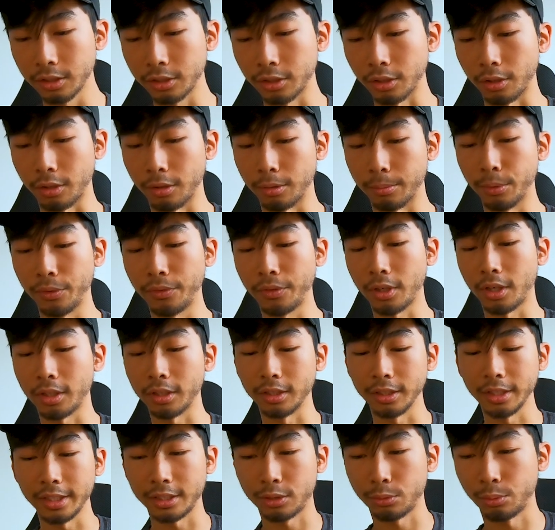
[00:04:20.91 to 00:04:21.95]
So moving on
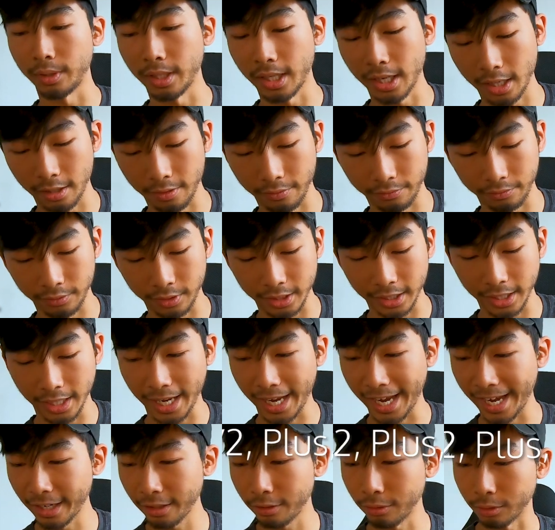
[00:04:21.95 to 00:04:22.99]
the list, we have the
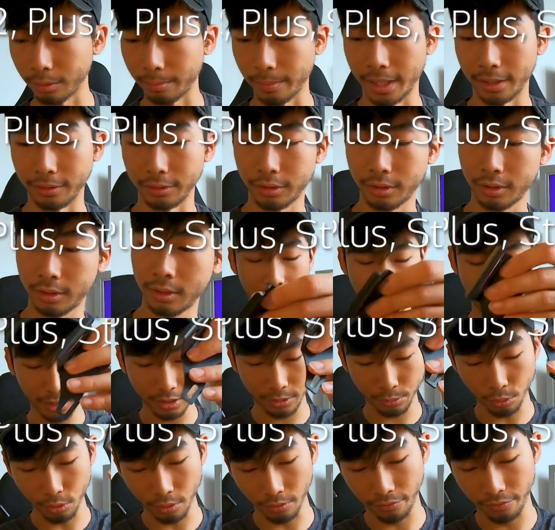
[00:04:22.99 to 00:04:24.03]
angled mounts.
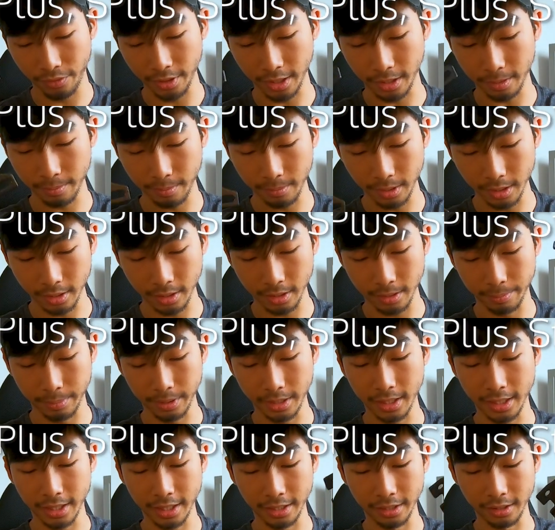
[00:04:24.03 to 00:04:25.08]
These will fit
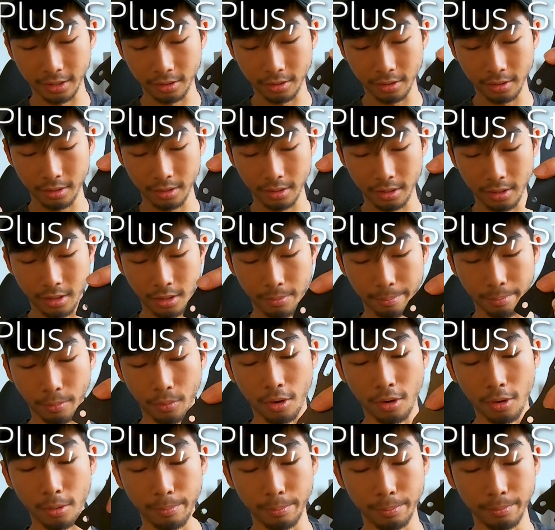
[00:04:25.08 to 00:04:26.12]
behind
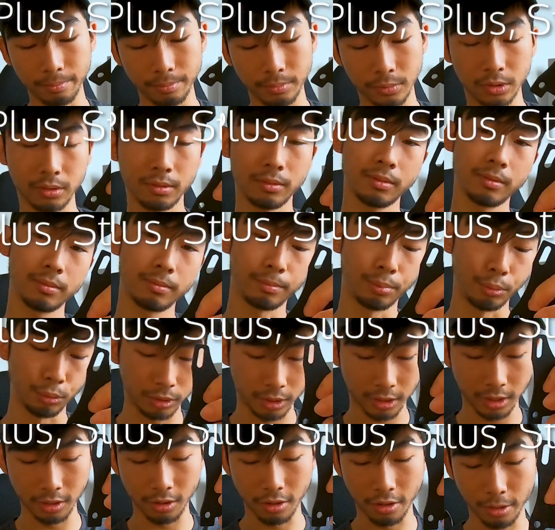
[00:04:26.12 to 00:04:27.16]
all
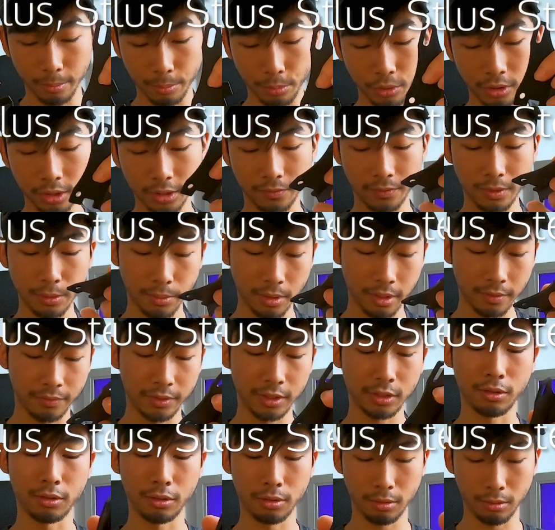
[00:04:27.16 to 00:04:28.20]
boosted longboards, V1,
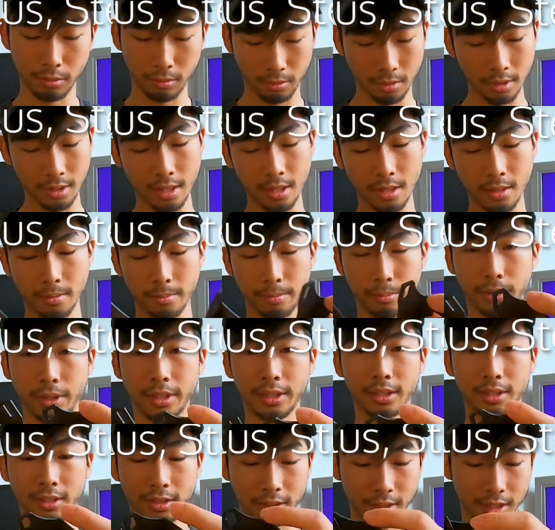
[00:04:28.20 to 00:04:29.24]
V2,
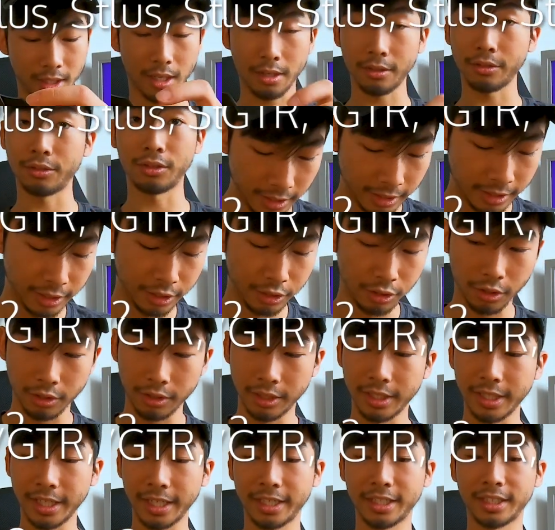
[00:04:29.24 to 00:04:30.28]
Plus, and Stouts. These are
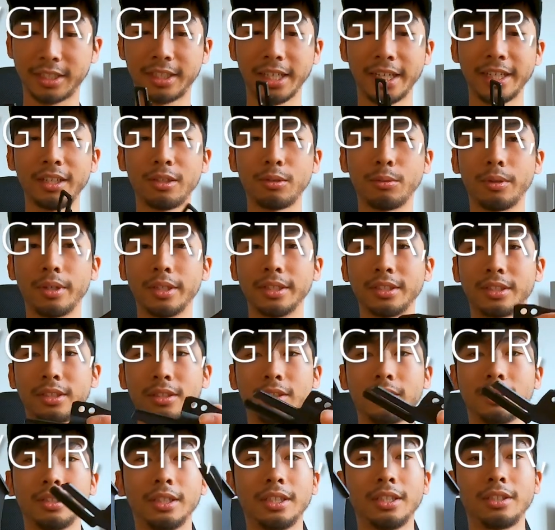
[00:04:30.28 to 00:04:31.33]
the extended ones.
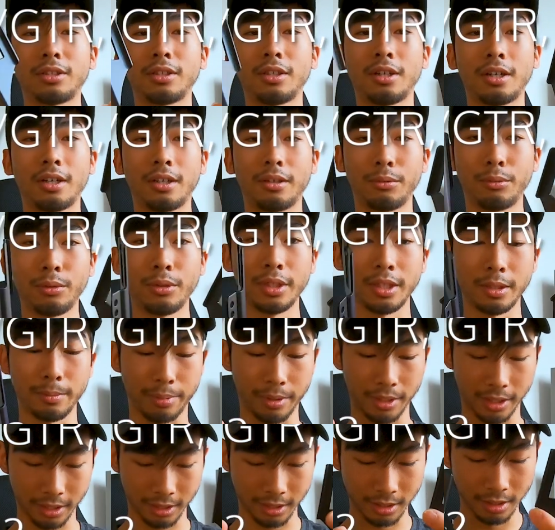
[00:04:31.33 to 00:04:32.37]
These are really
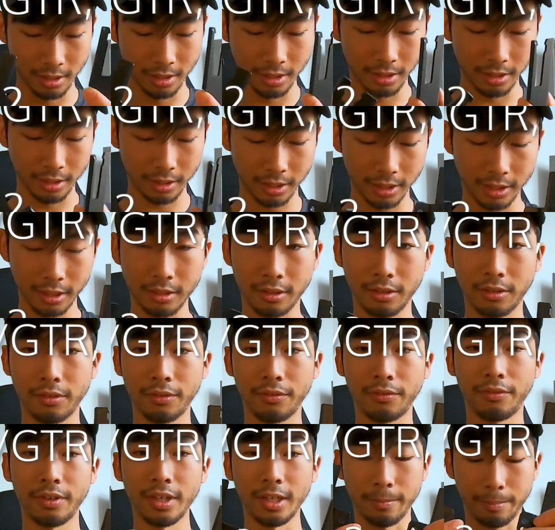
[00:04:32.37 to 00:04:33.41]
big. These
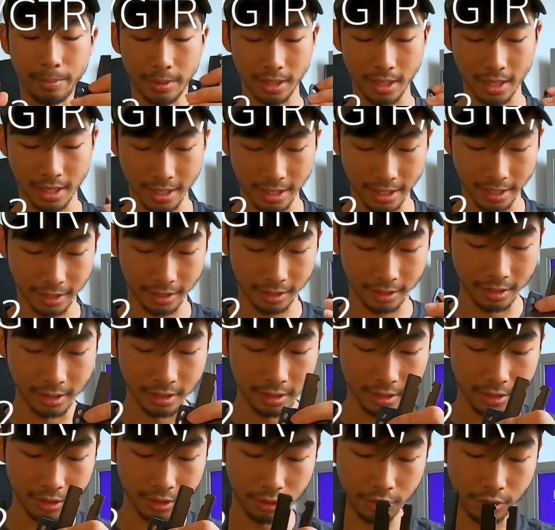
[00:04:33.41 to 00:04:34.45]
fit behind
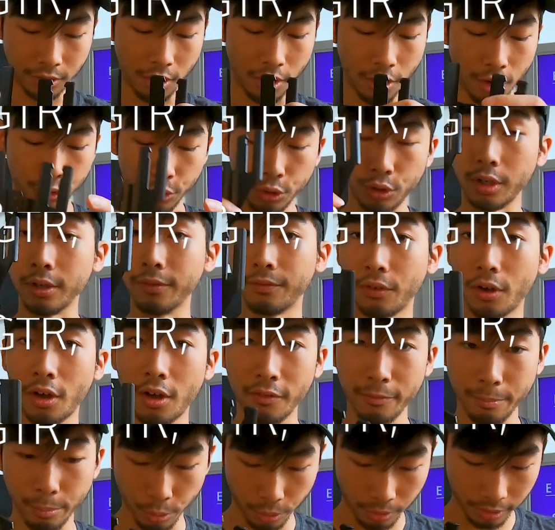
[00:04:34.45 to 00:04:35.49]
all your
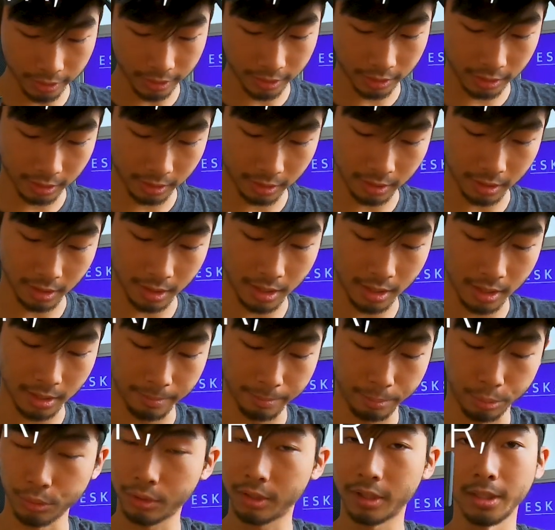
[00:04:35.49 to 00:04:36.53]
Evolve boards,
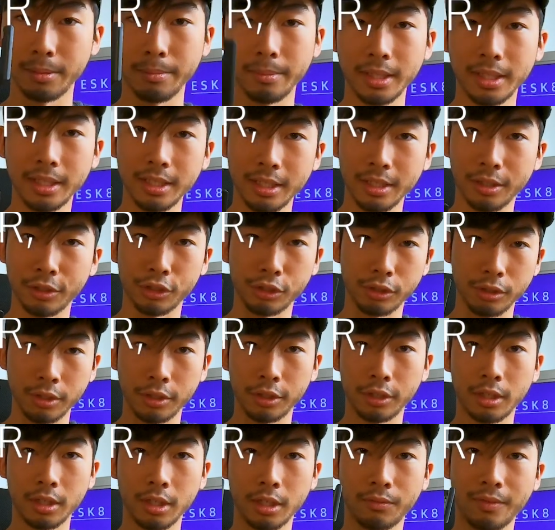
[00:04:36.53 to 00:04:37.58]
Boosted Mini, or
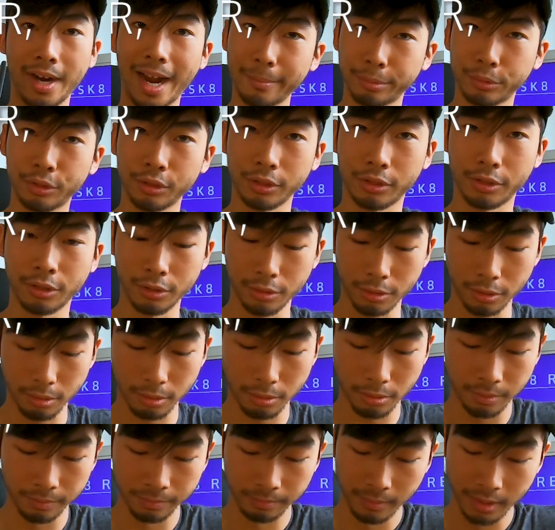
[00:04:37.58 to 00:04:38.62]
Raptor
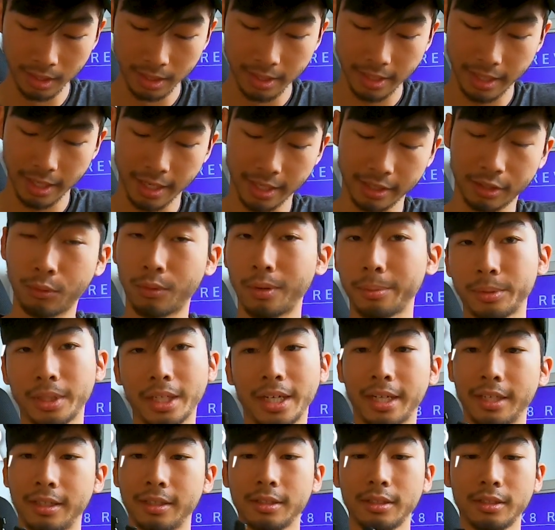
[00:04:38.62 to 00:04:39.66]
2, and the
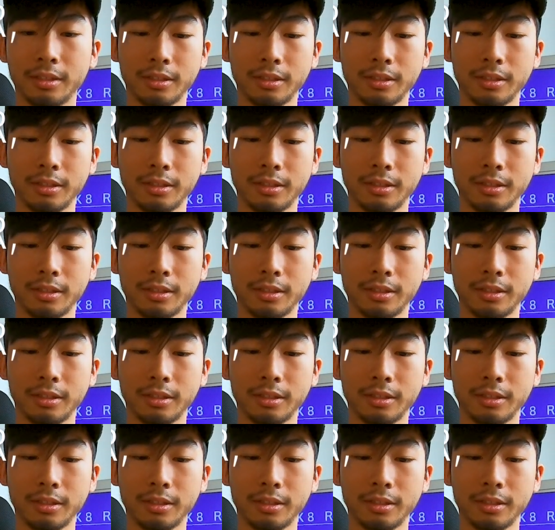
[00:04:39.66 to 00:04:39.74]
Riptide.